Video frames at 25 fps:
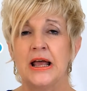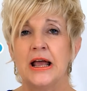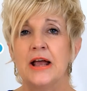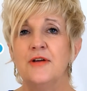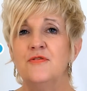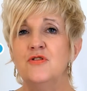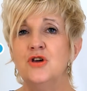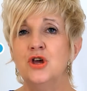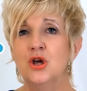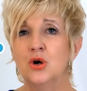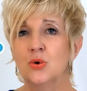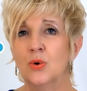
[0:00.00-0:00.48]

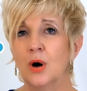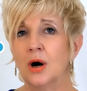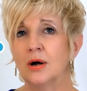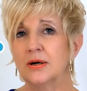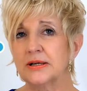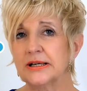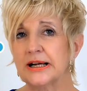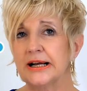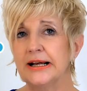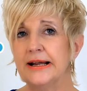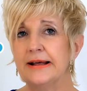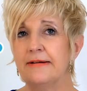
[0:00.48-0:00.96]
If you
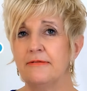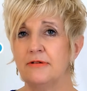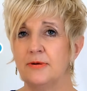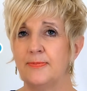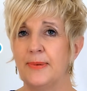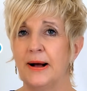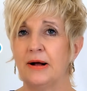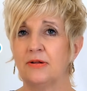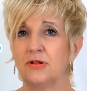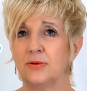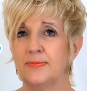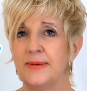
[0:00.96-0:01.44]
aren't clear
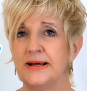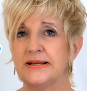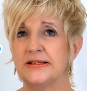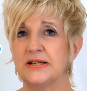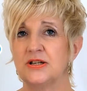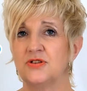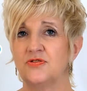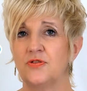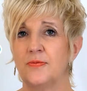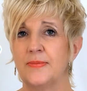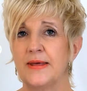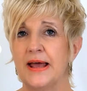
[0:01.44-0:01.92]
about the
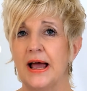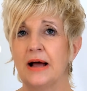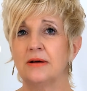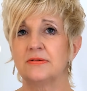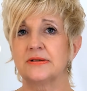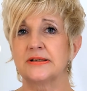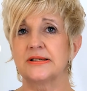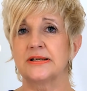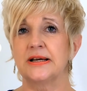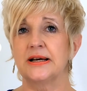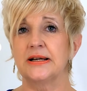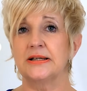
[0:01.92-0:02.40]
message from the
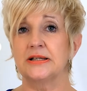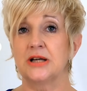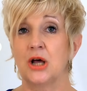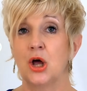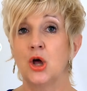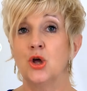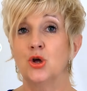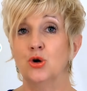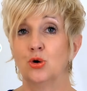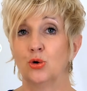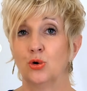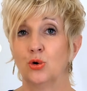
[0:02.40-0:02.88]
outset,
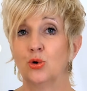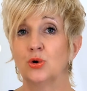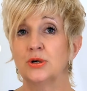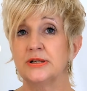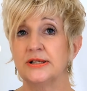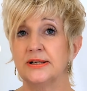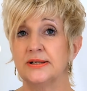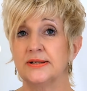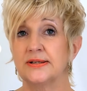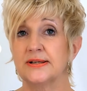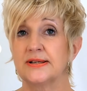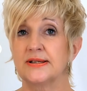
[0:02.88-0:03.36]
your
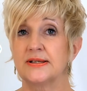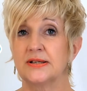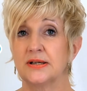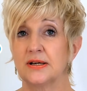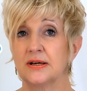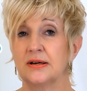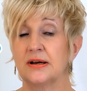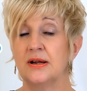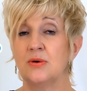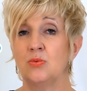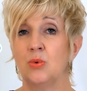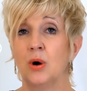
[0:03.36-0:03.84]
audience
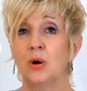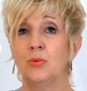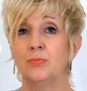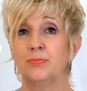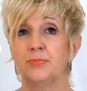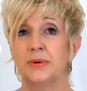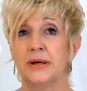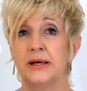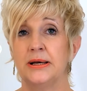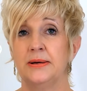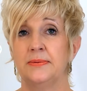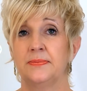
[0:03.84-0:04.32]
certainly
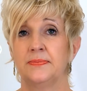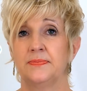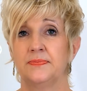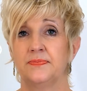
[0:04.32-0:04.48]
won't be.